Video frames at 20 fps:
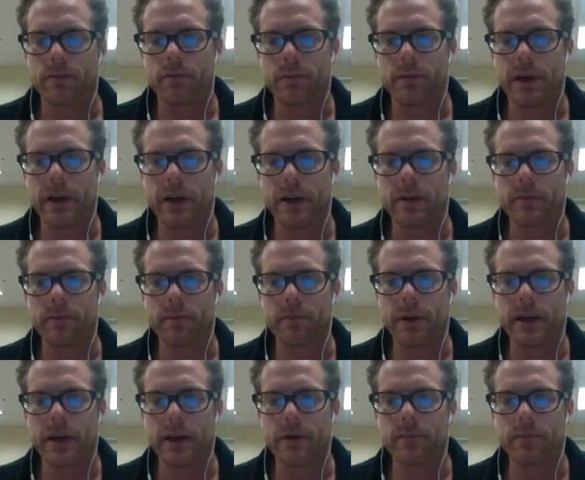bam,
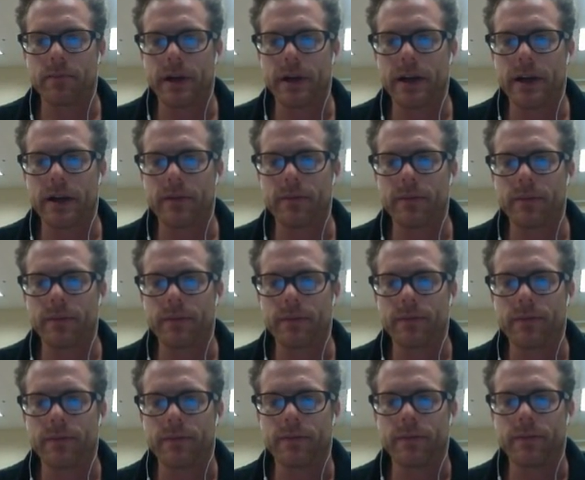bam, bam,
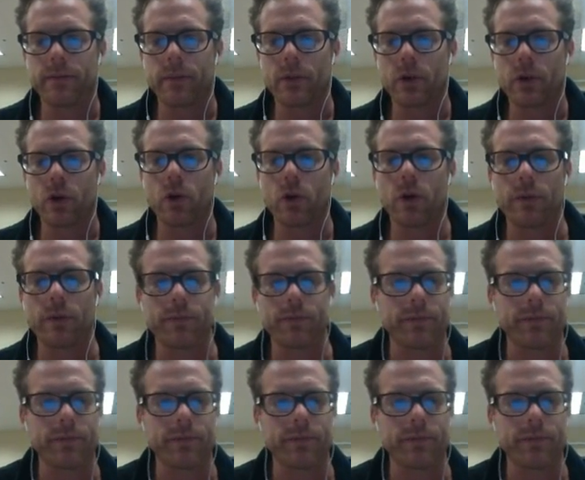cool.